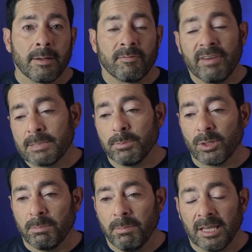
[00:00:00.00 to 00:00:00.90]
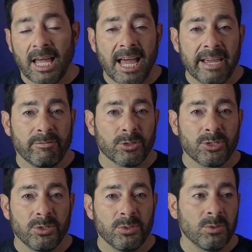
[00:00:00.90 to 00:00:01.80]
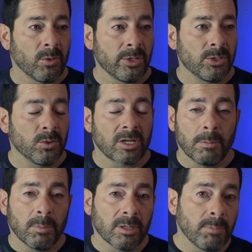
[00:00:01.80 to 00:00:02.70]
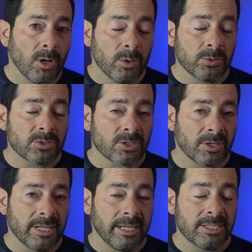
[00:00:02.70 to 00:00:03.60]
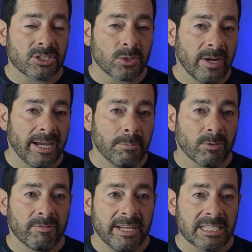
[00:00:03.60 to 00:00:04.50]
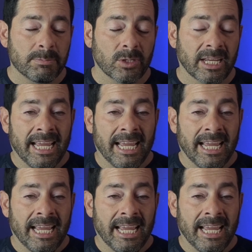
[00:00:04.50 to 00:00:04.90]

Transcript: Facebook Live or 2, or you do a couple of posts on Instagram or Facebook,